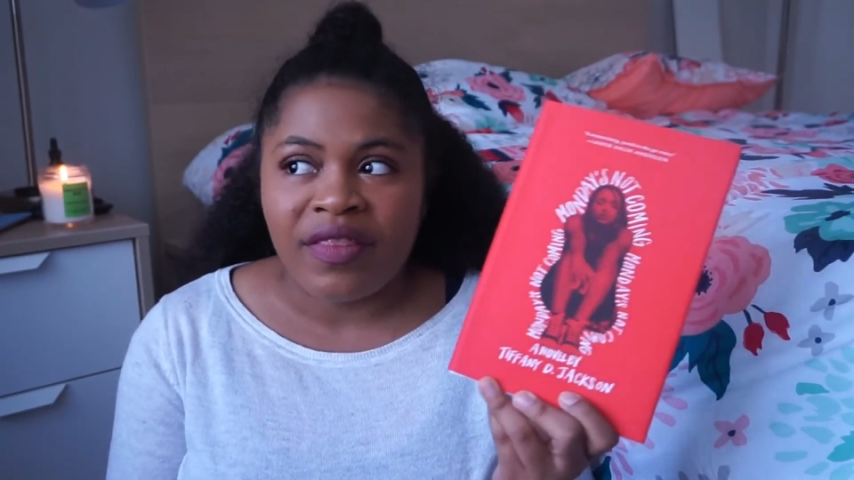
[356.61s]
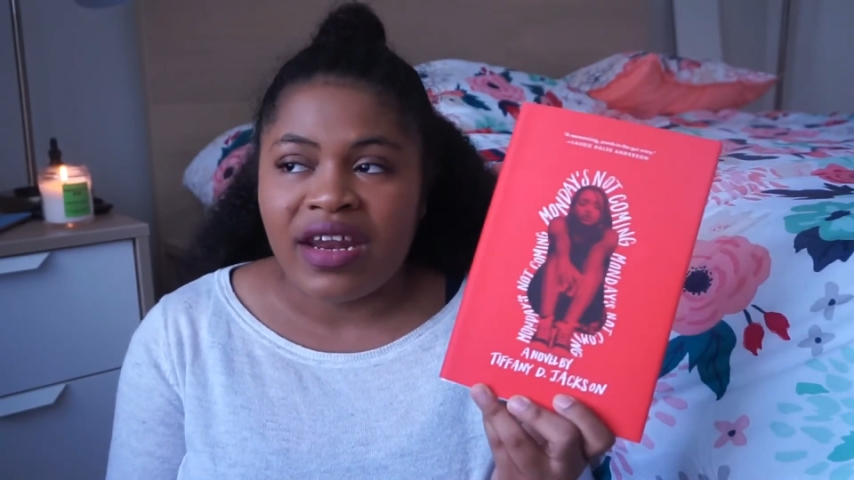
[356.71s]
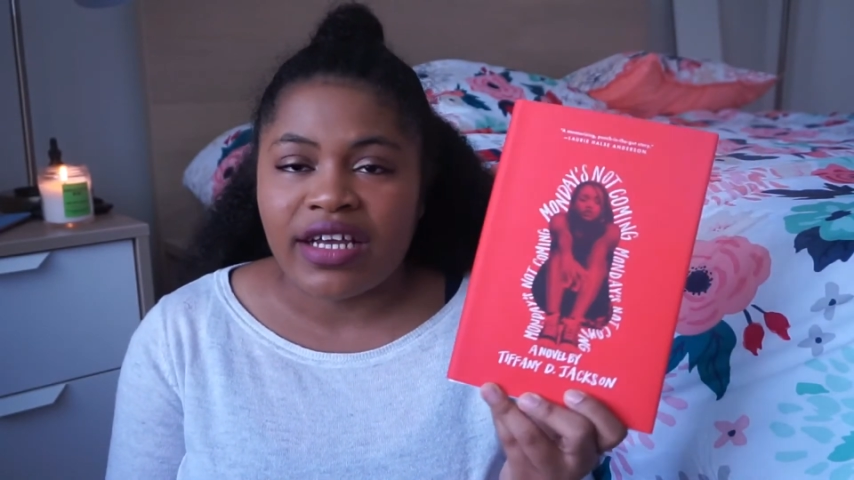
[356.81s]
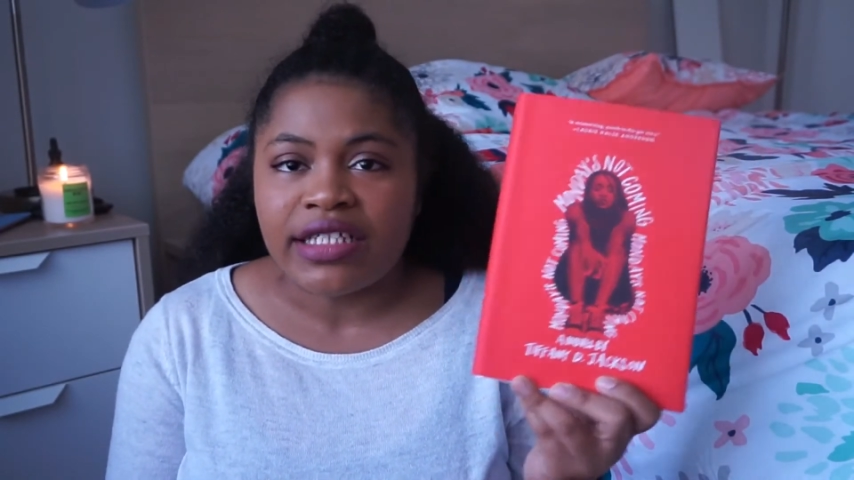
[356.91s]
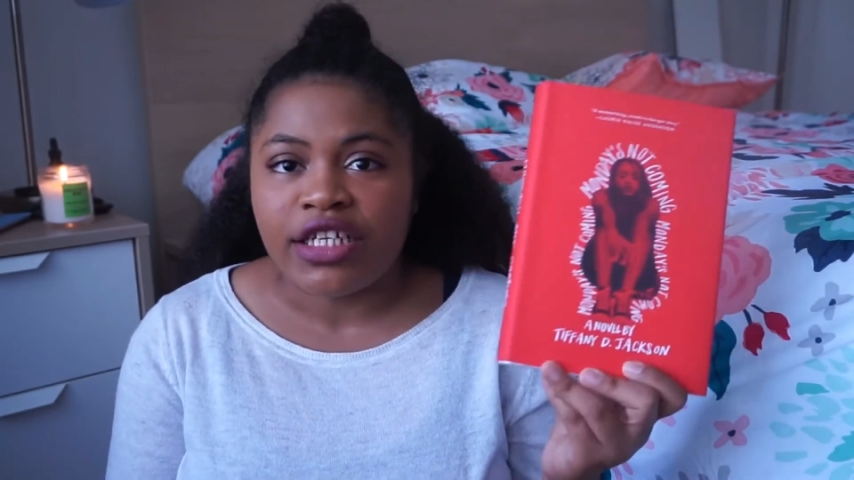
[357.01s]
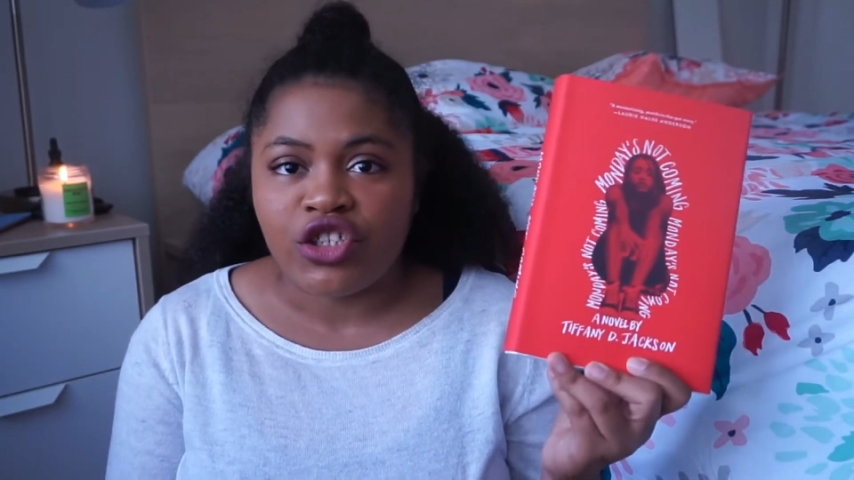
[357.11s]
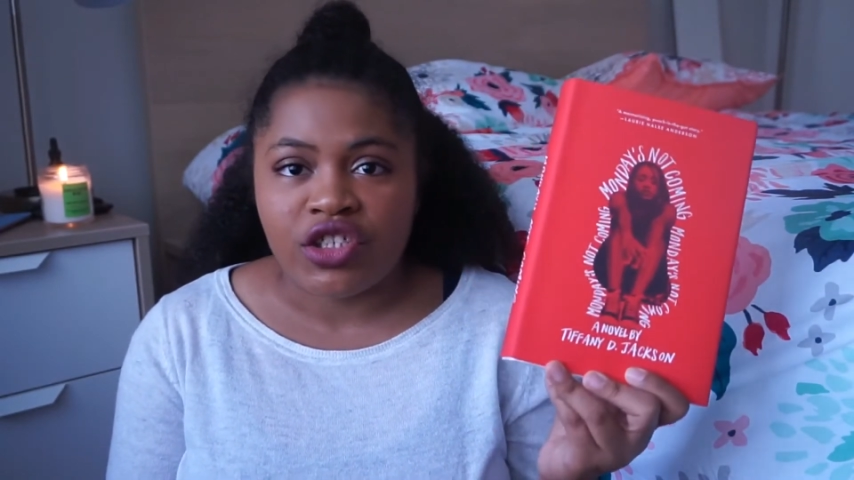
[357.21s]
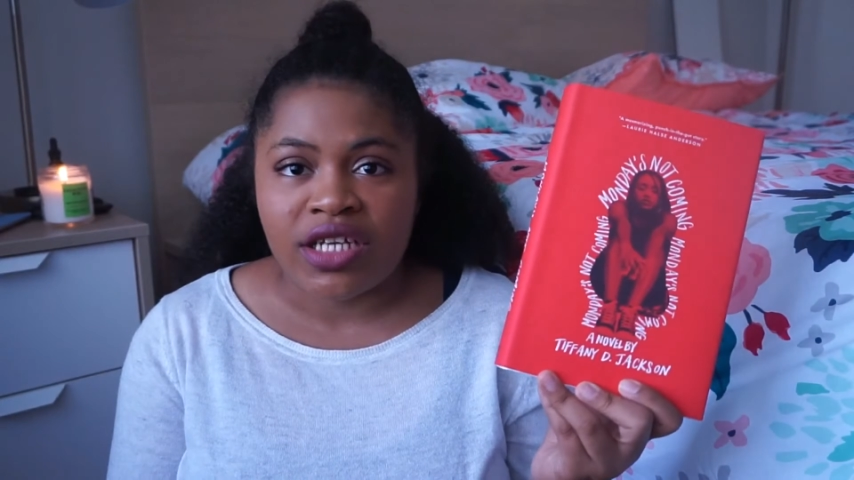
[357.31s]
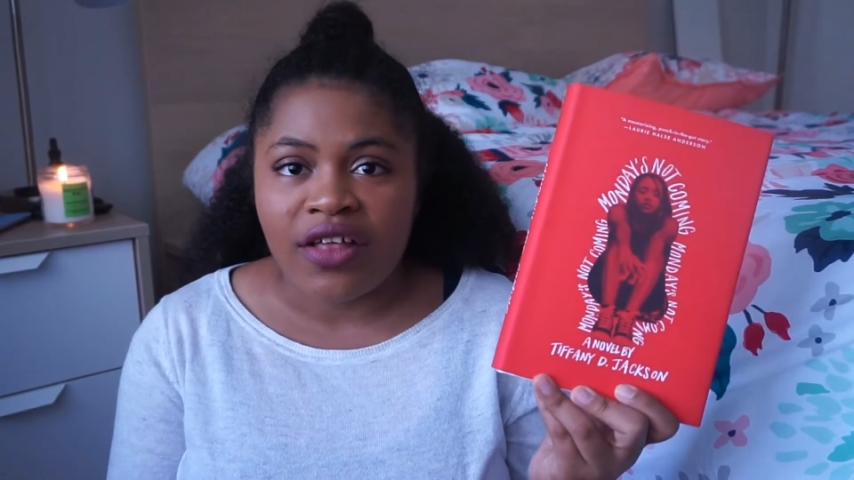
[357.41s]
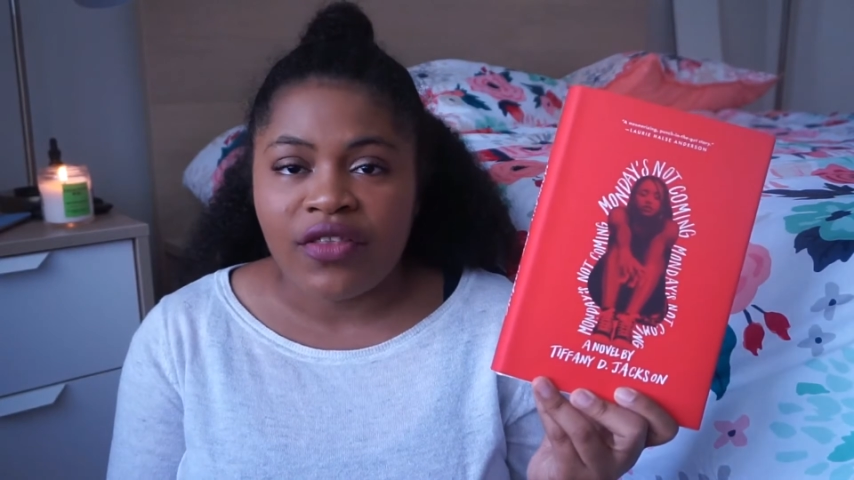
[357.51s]
The next day
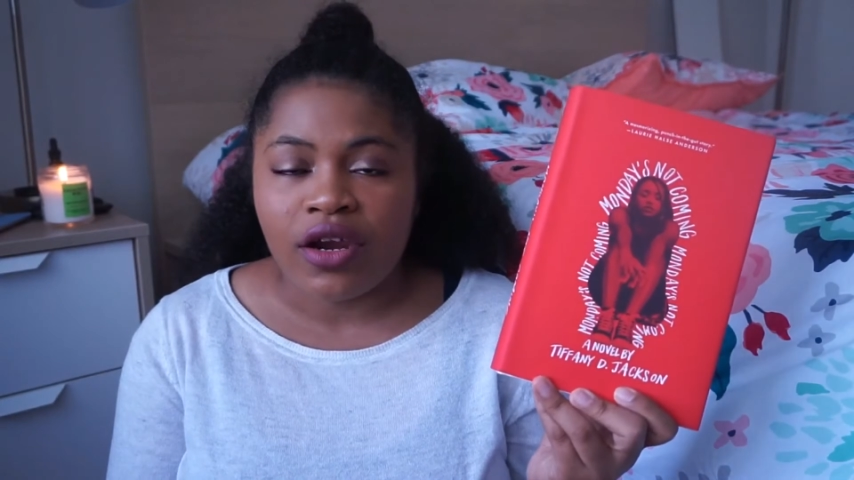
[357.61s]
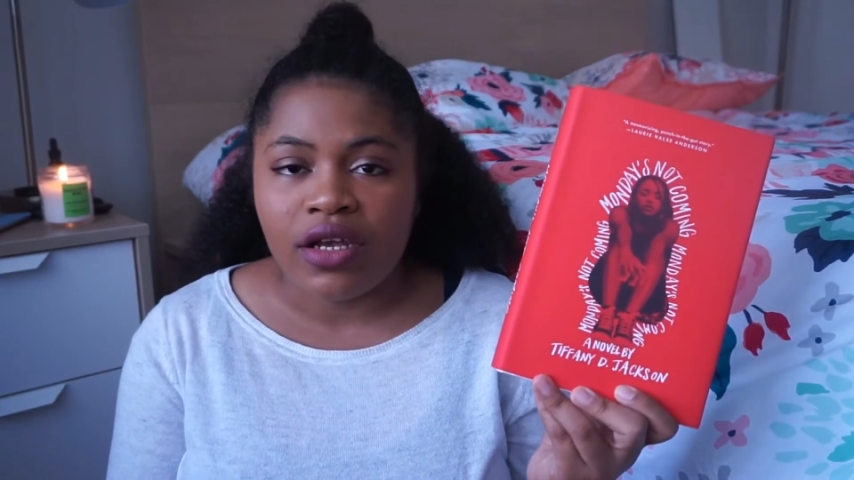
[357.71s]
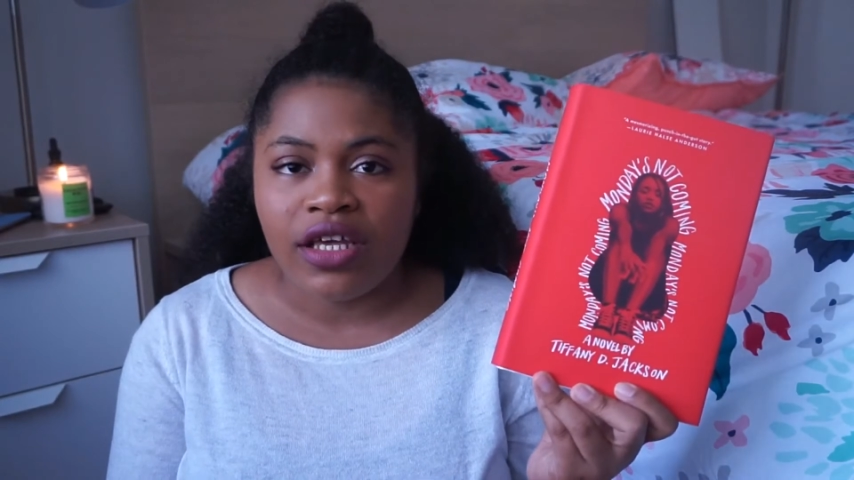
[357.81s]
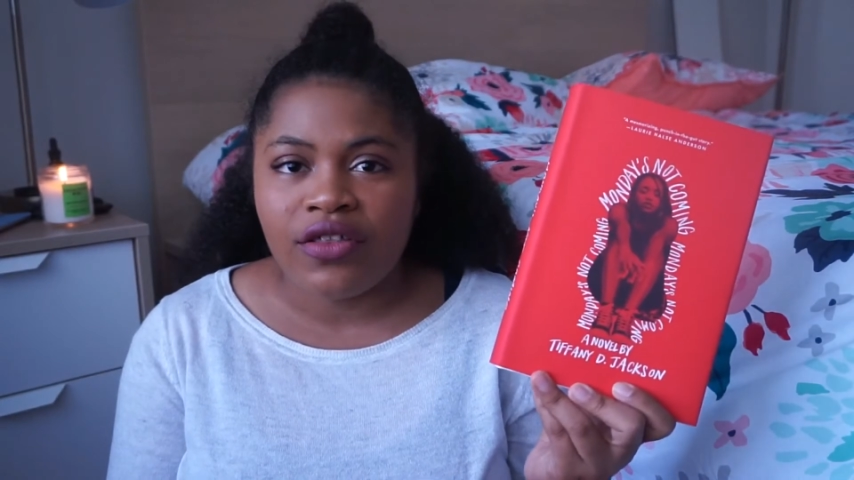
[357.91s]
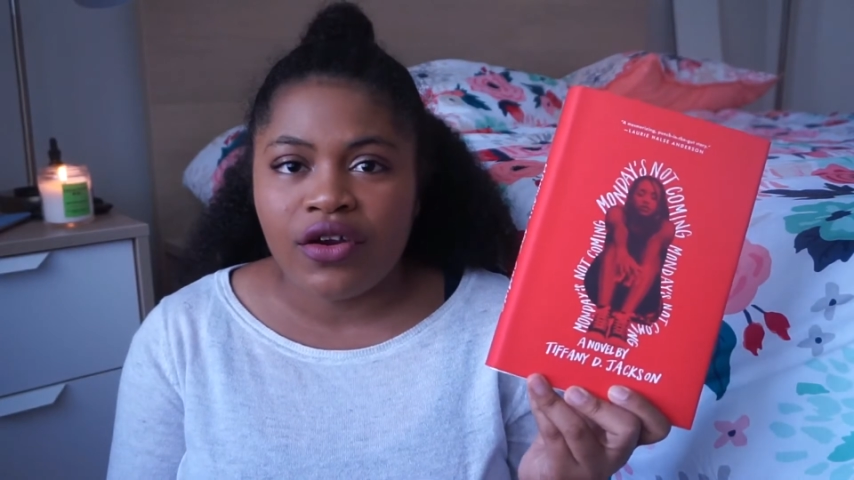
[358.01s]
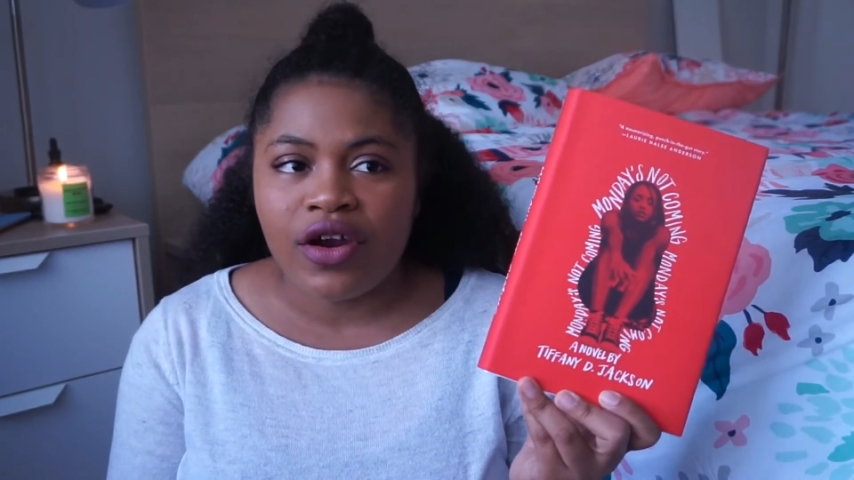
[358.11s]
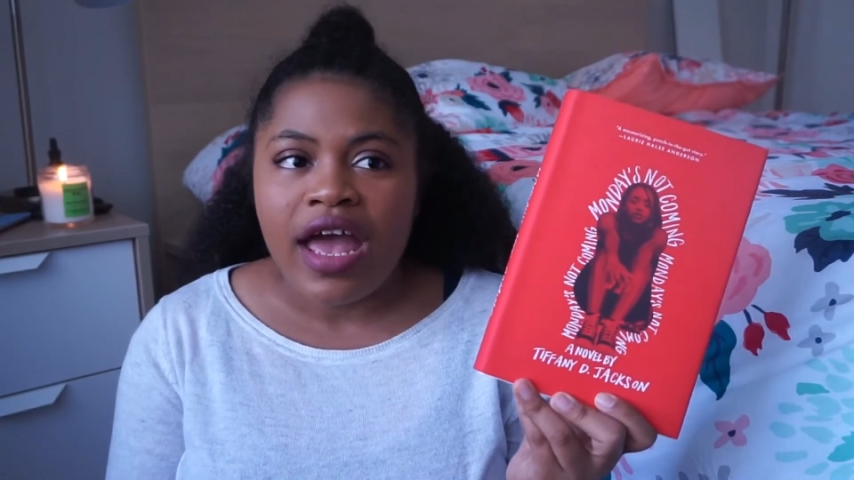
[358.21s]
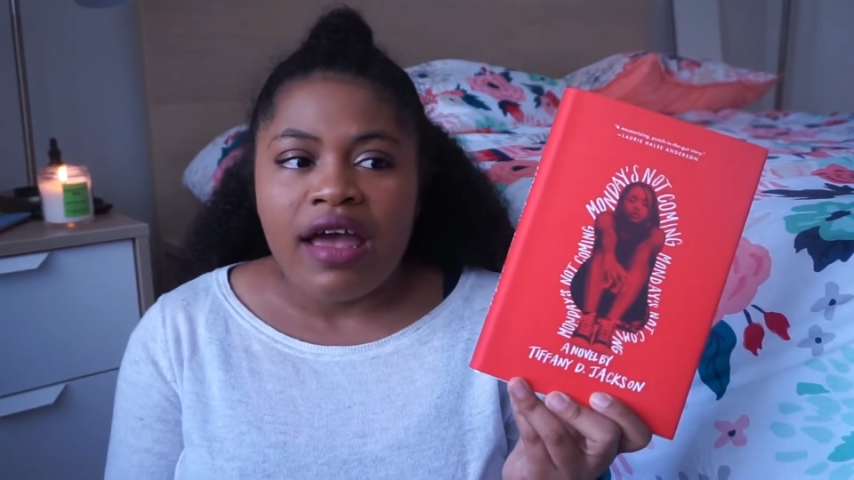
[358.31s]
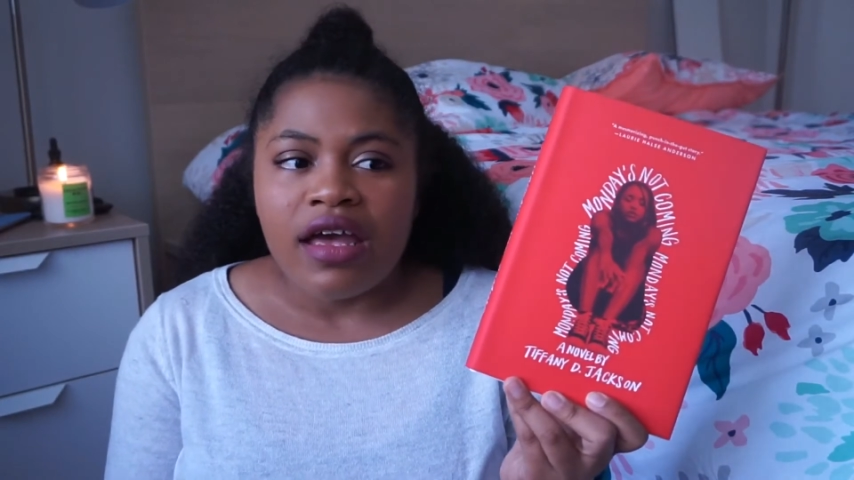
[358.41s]
she's not there either,